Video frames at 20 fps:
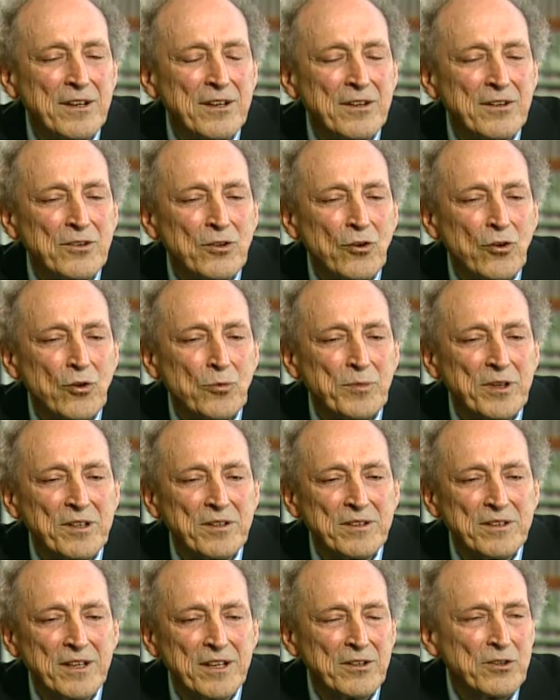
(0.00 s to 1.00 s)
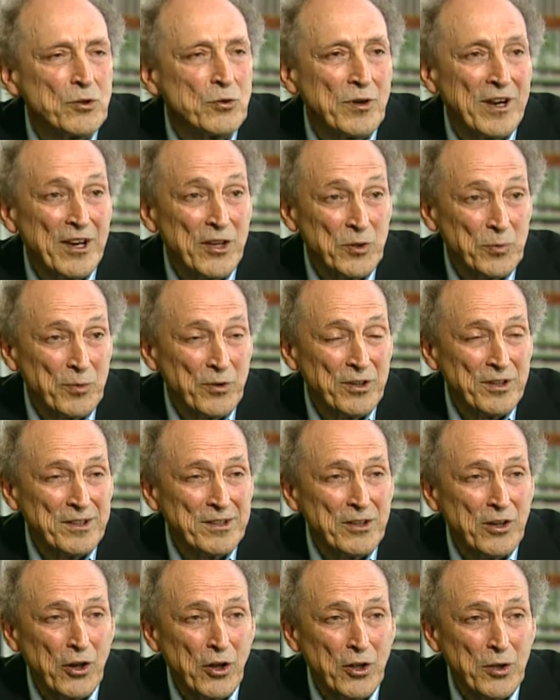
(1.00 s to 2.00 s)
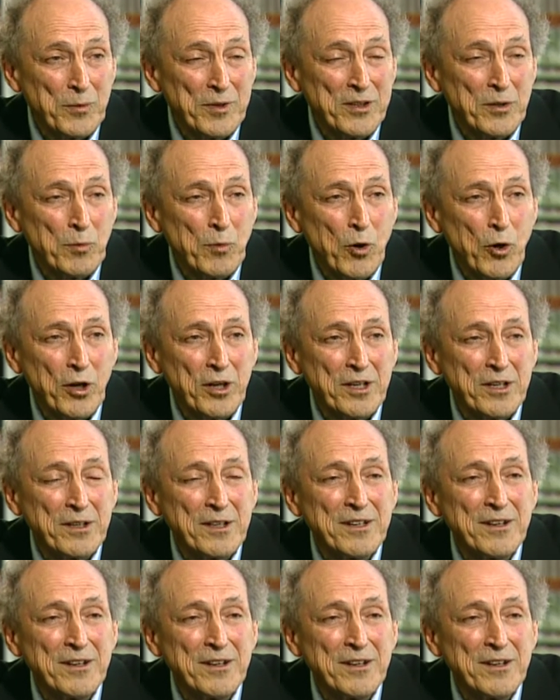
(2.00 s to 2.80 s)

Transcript: told me to take two aspirin and call him in the morning.